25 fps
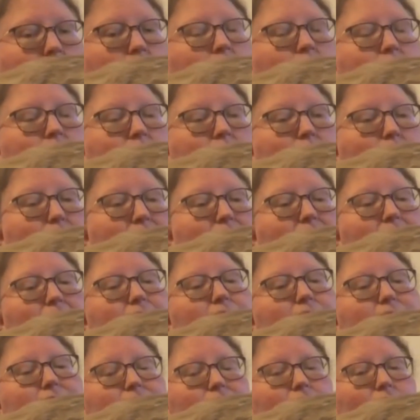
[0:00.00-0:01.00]
some of
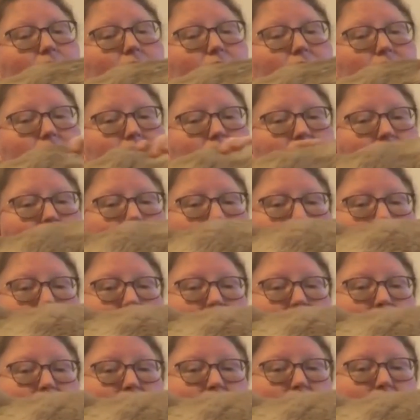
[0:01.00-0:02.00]
that salt
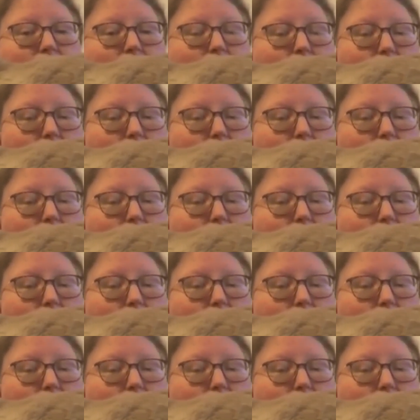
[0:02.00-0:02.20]
into the